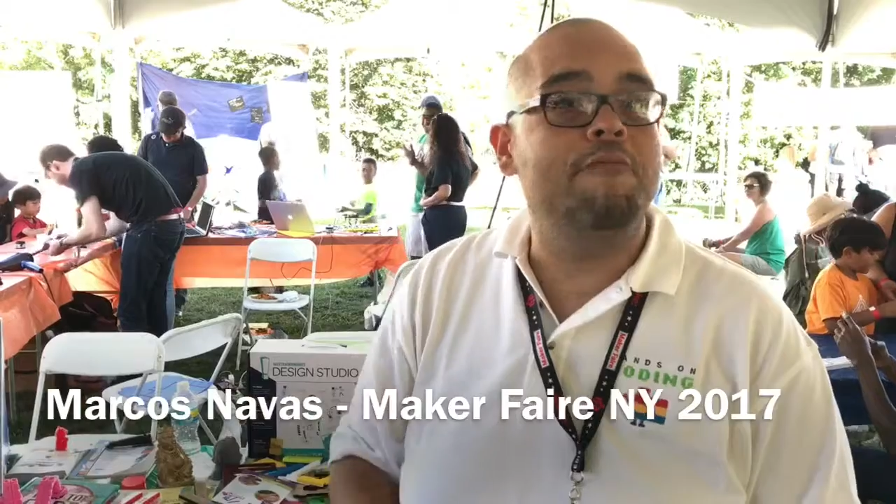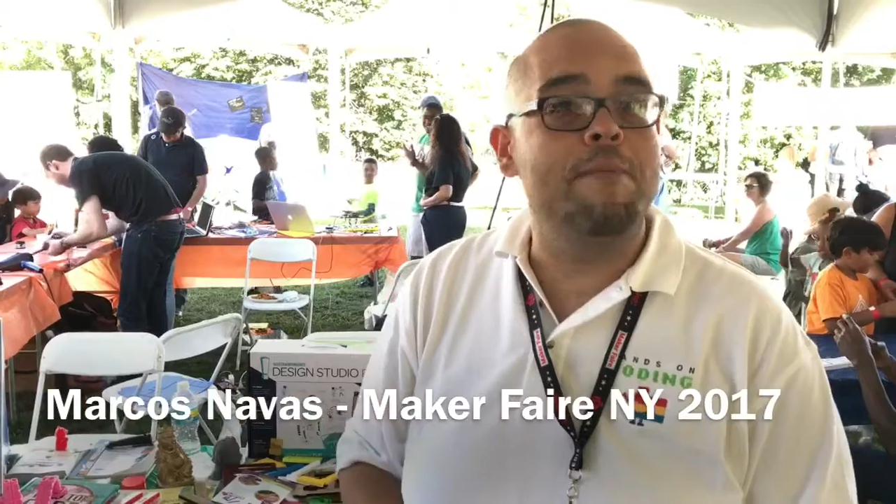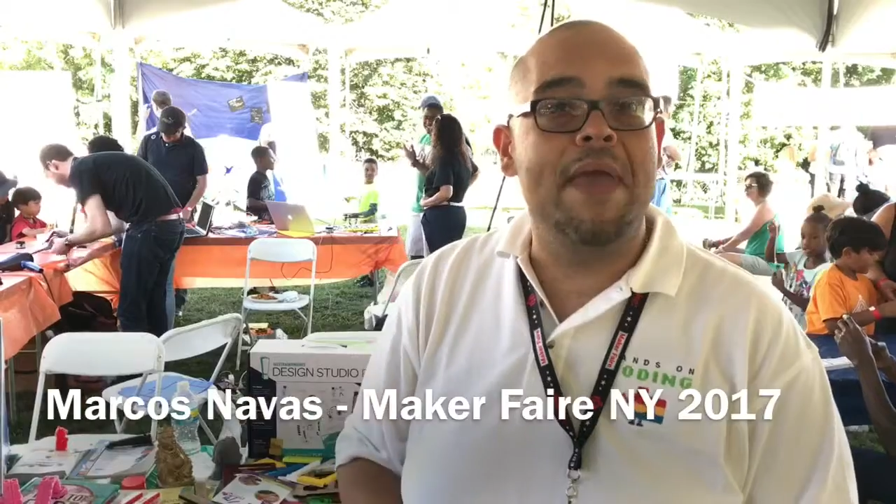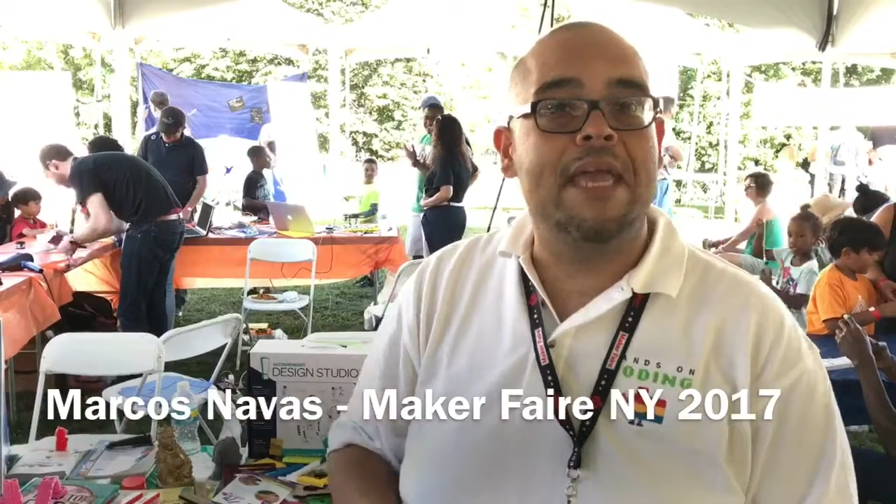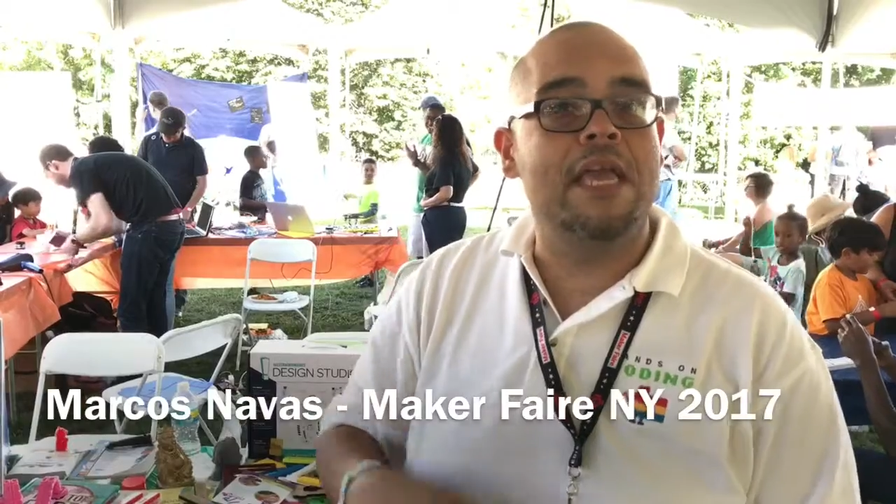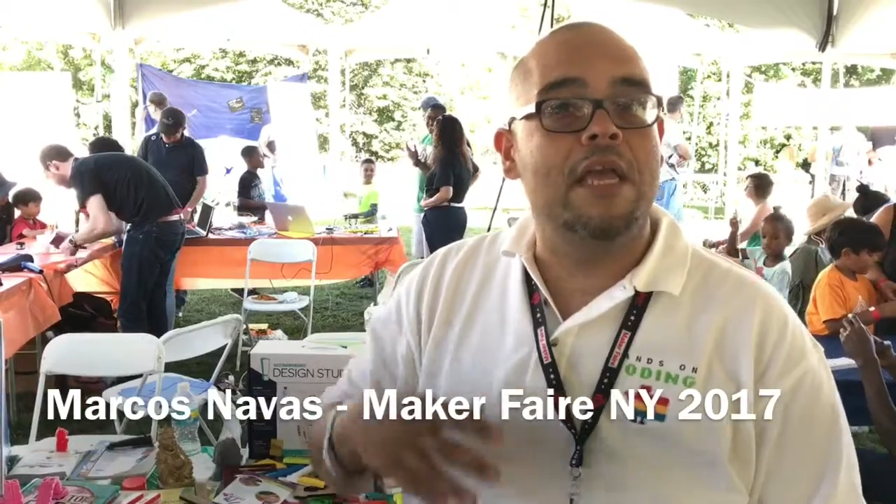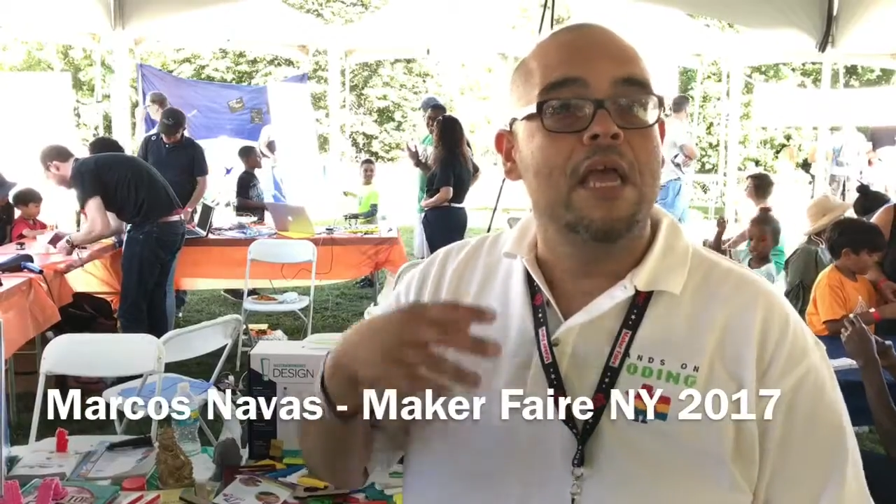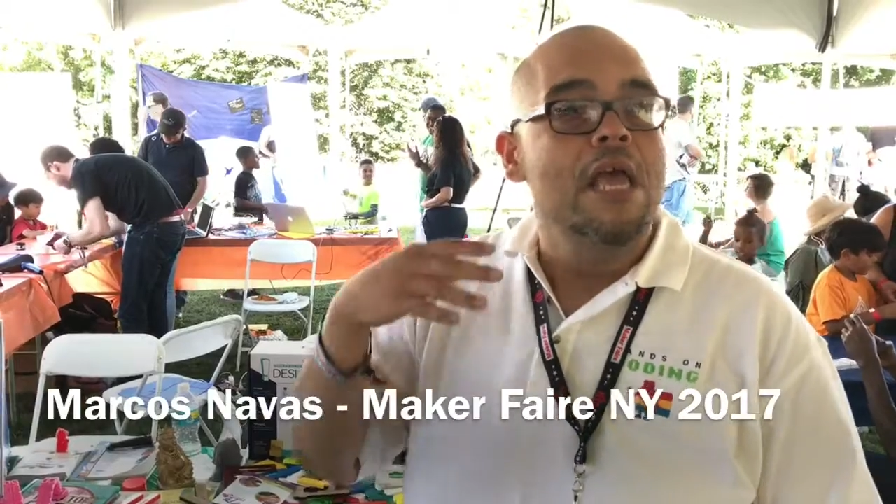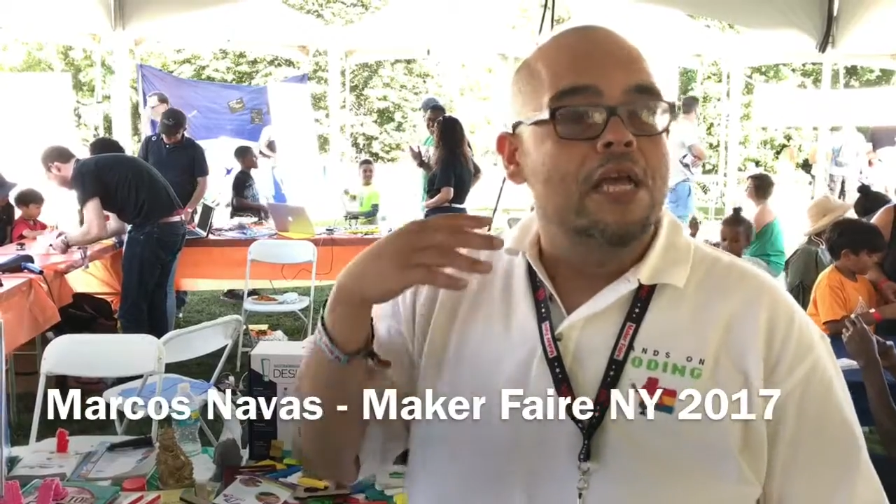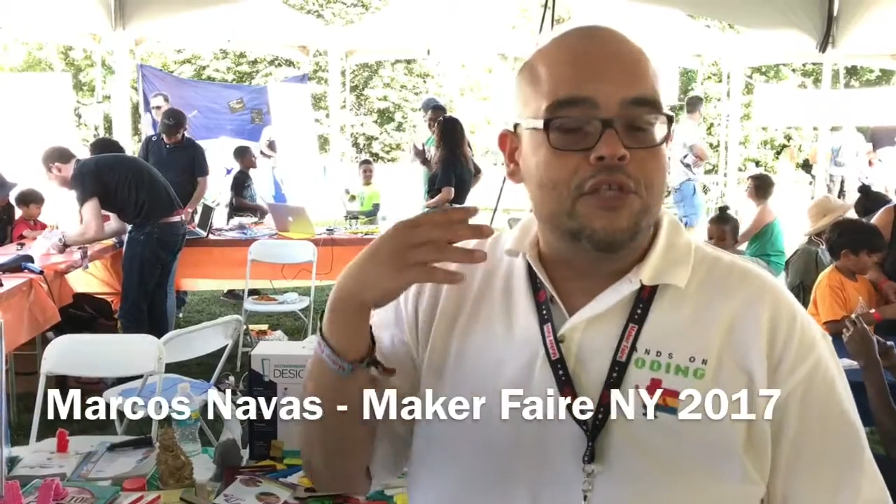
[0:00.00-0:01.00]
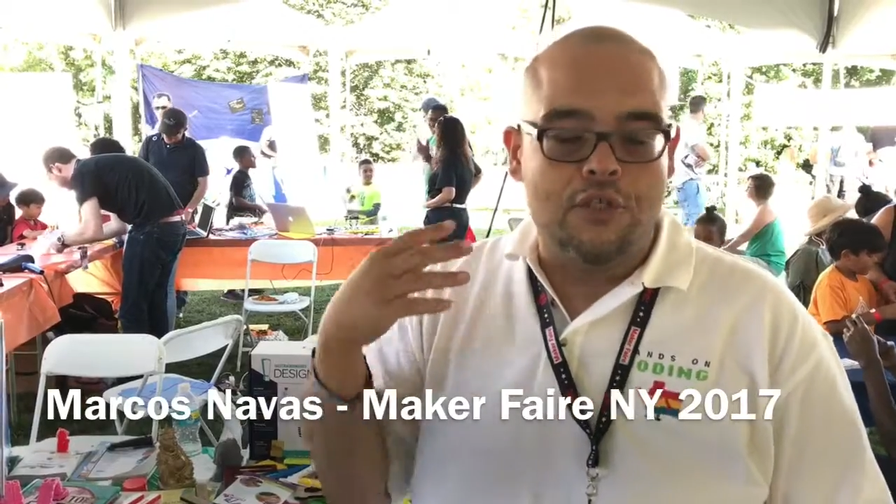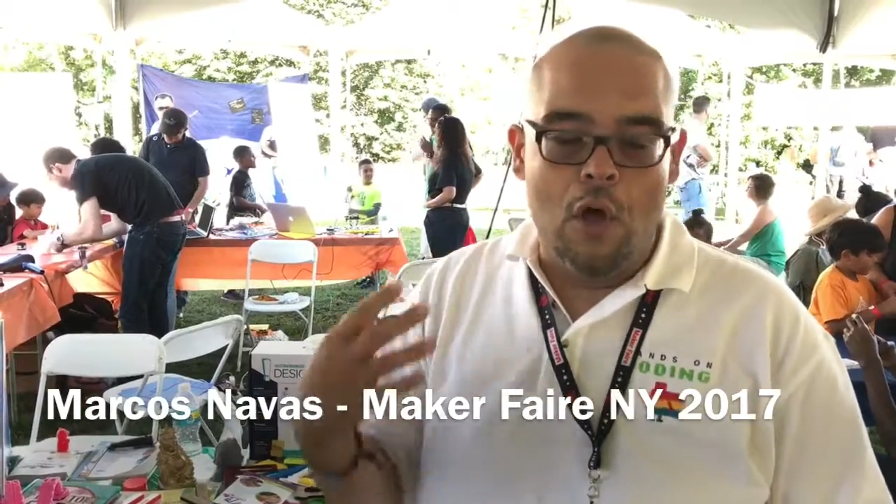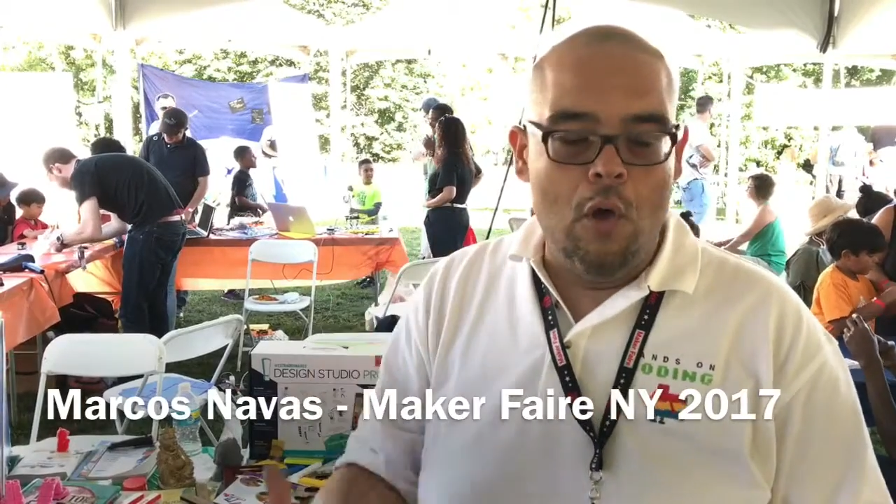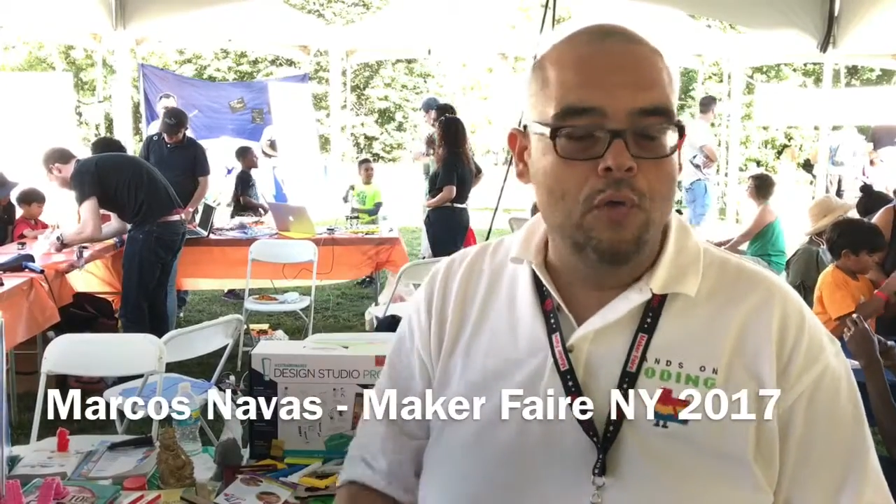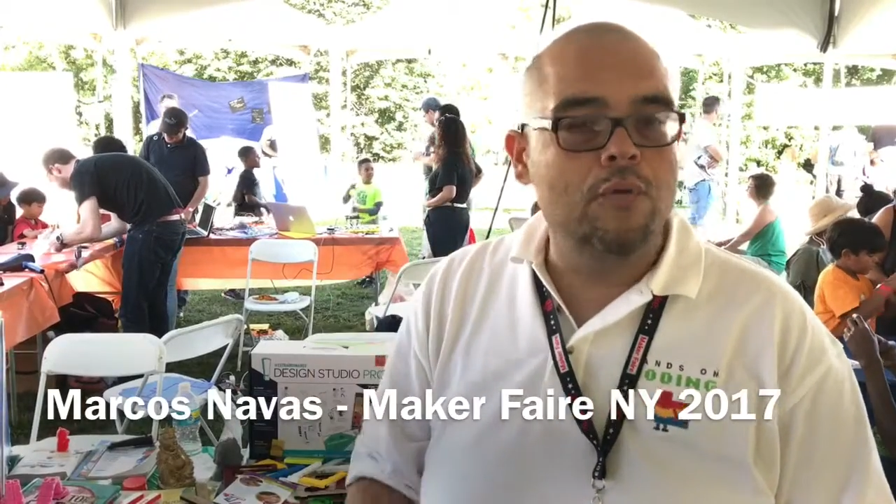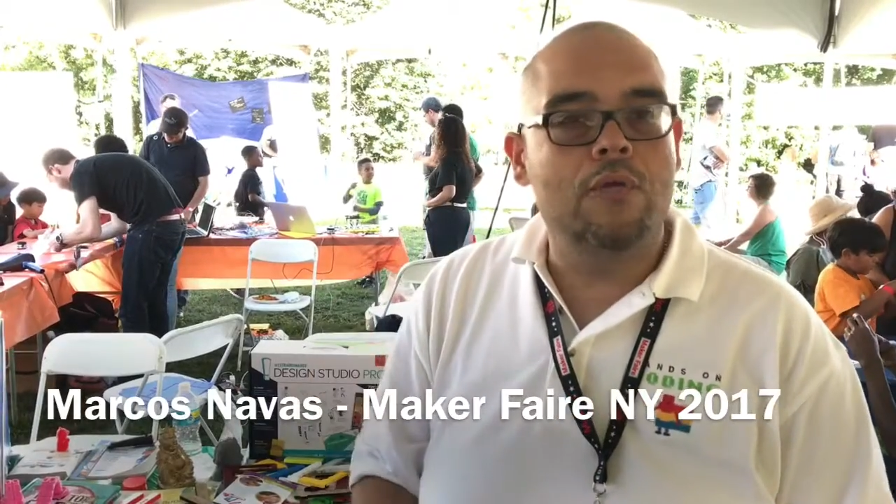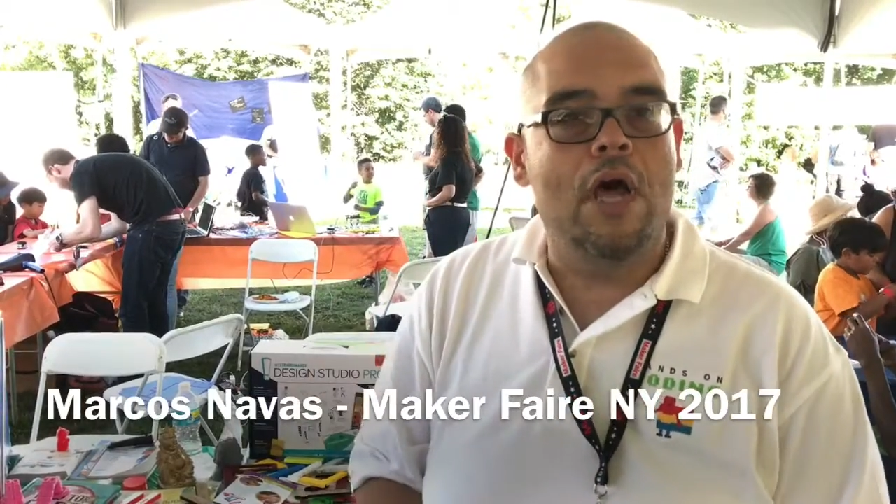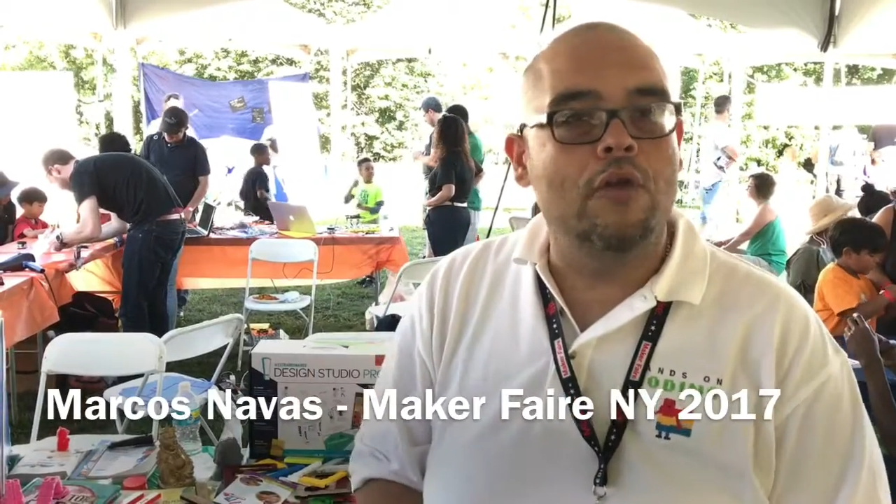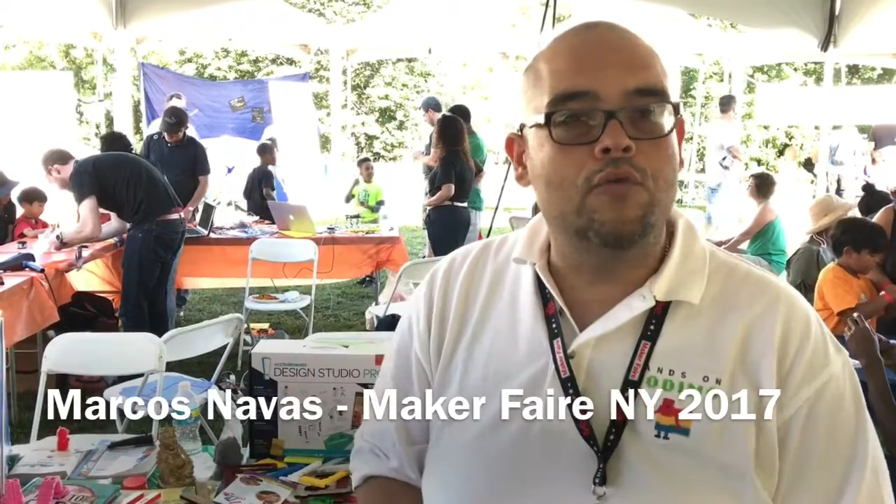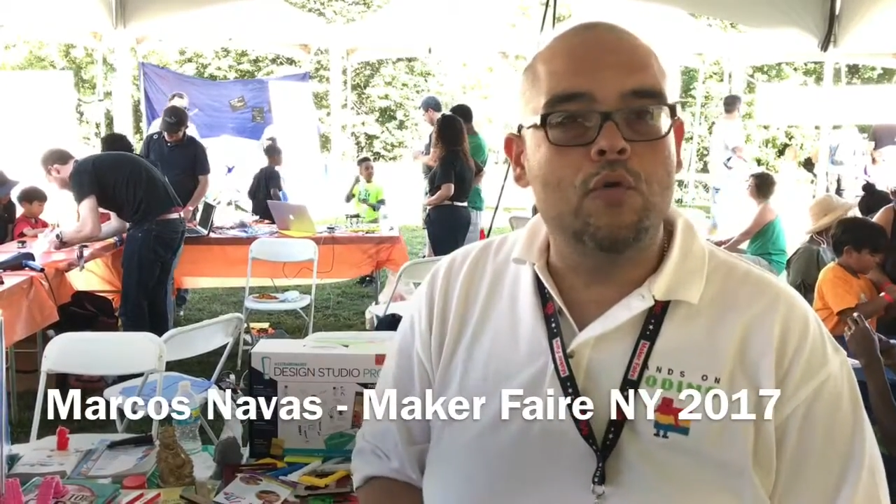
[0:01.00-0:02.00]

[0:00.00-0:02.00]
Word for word: we've been making stone uh,